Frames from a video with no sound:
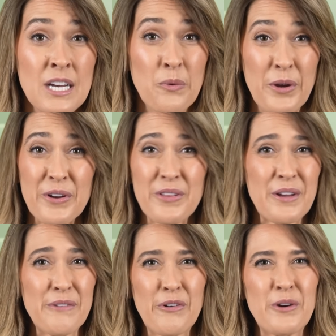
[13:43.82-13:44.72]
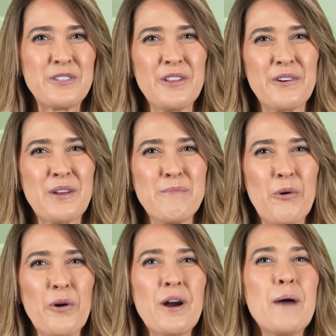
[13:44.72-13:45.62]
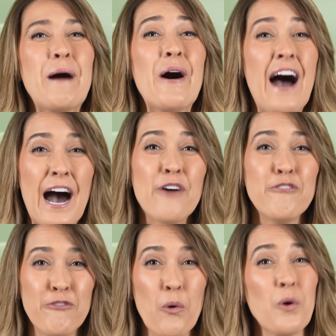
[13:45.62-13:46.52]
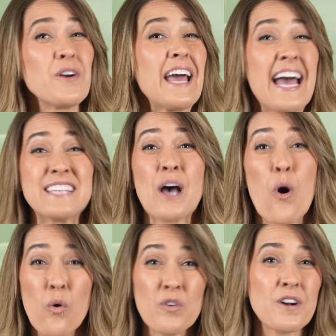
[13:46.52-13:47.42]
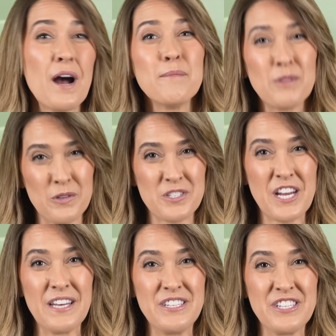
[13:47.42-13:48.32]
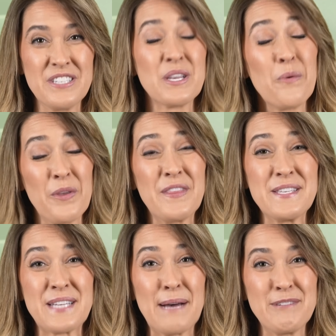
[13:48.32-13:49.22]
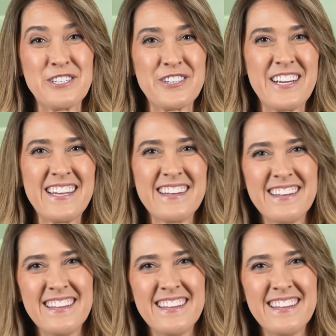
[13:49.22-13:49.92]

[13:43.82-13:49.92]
We are looking forward to learning more about how Ford has overcome those challenges with this chemistry.